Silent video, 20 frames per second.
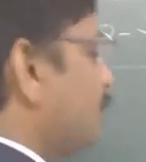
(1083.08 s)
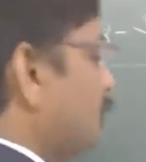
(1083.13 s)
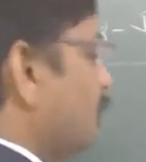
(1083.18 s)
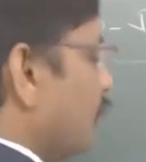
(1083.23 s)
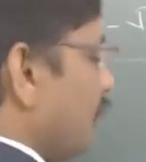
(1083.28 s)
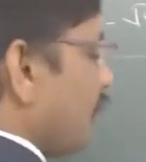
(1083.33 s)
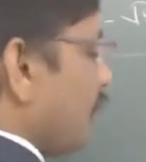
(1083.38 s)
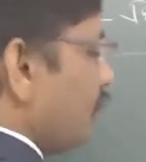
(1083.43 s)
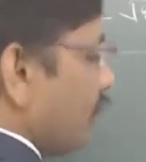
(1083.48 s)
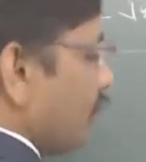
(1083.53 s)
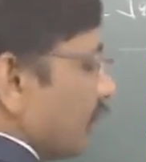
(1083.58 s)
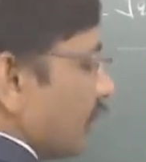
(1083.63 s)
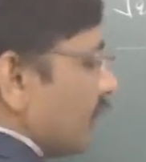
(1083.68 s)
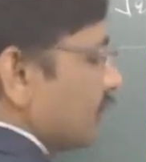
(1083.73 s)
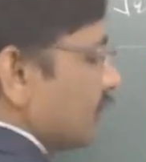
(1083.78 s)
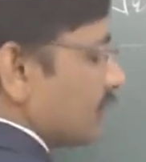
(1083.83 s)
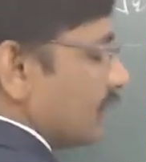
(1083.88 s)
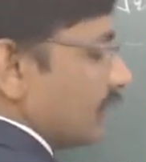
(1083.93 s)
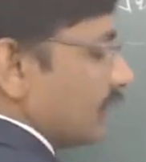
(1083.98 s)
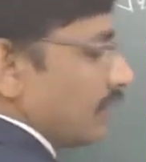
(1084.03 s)
so when you are
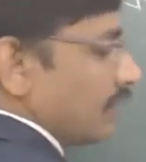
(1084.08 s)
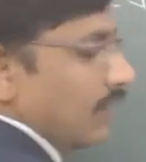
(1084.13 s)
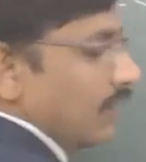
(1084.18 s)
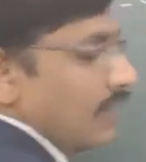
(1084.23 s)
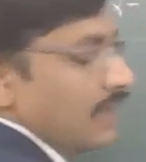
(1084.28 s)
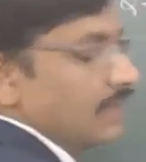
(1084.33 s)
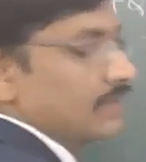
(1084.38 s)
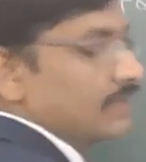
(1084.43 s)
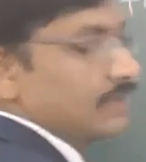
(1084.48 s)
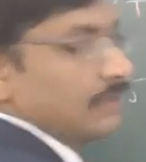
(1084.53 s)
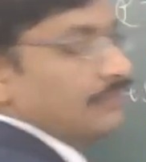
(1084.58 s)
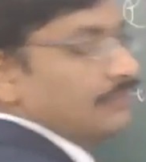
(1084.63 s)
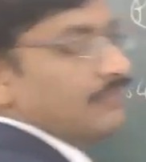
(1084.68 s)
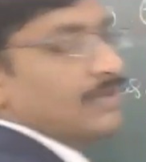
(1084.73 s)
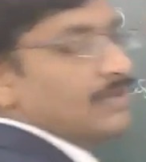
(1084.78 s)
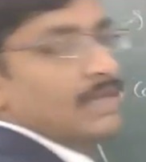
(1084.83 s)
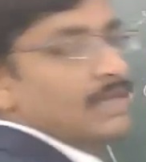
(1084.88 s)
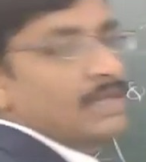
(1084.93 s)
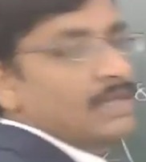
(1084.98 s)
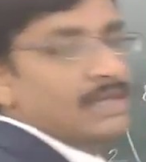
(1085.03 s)
considering the direction,
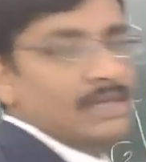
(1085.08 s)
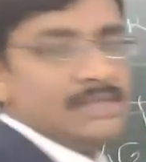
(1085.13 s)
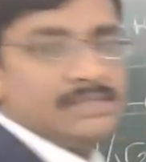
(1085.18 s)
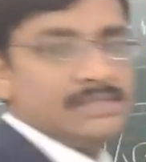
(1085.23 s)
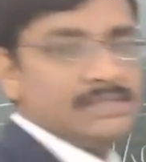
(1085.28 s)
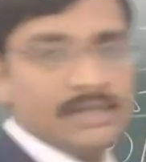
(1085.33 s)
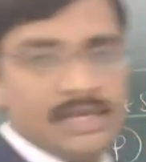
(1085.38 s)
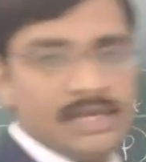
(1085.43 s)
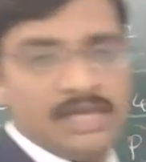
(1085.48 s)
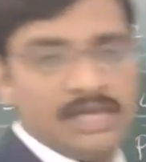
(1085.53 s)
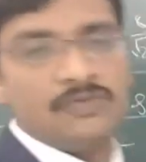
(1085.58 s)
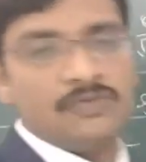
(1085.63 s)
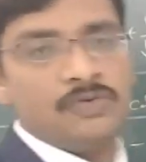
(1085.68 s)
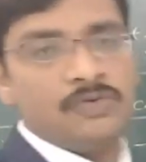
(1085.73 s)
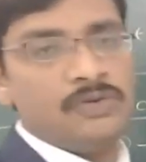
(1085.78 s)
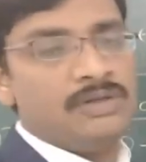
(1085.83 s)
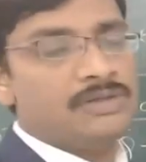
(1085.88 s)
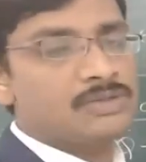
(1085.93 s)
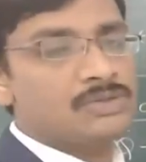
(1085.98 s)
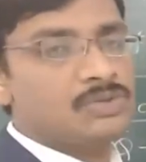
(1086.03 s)
listen
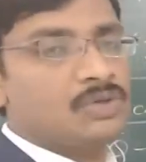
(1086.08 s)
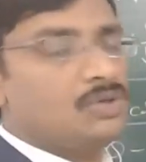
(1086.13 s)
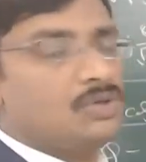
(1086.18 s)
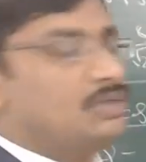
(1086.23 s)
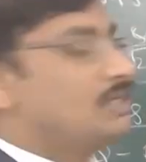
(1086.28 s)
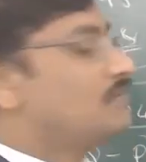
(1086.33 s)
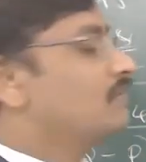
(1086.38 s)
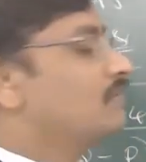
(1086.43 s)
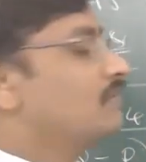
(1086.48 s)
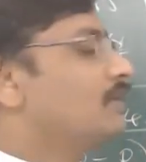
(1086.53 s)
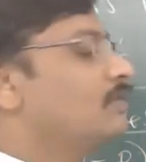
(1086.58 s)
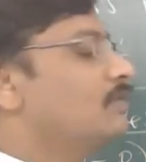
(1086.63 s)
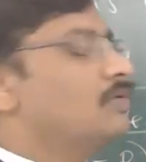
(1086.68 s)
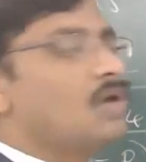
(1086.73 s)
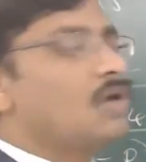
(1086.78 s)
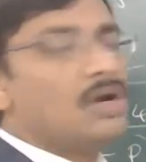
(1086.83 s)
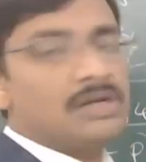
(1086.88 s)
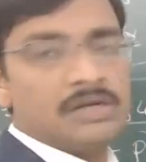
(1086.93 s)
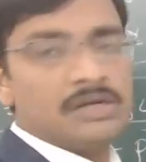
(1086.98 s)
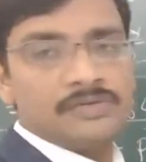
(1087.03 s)
carefully, so it will give a
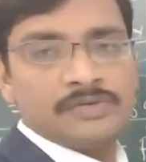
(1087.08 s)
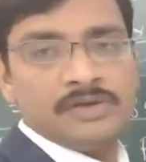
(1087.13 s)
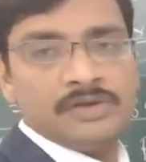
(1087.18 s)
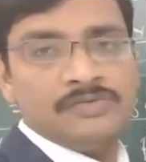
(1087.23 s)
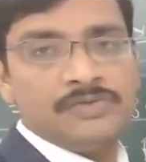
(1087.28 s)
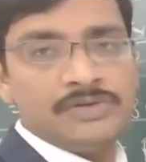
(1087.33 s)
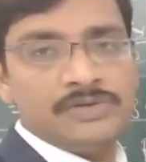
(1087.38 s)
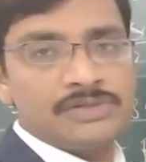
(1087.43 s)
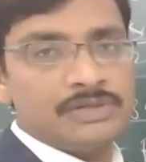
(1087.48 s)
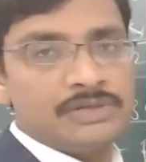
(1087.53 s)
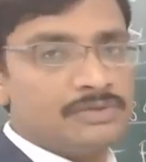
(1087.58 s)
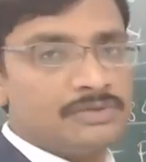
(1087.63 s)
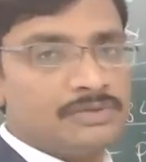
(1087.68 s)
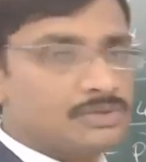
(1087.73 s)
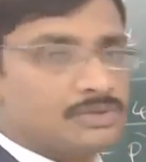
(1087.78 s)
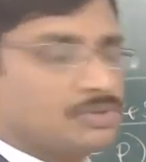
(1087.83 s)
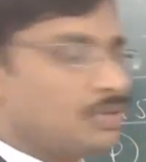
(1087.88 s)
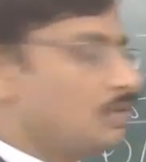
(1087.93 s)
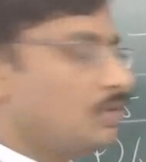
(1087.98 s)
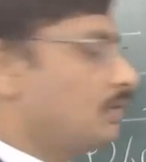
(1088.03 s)
lot of confusion.
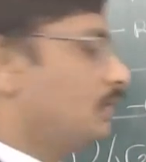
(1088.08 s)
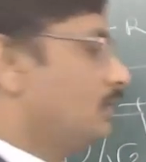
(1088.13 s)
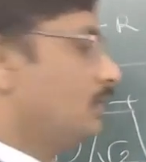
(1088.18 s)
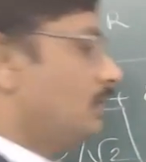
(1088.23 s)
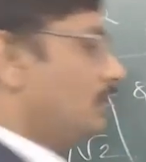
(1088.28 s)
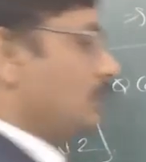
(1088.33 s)
So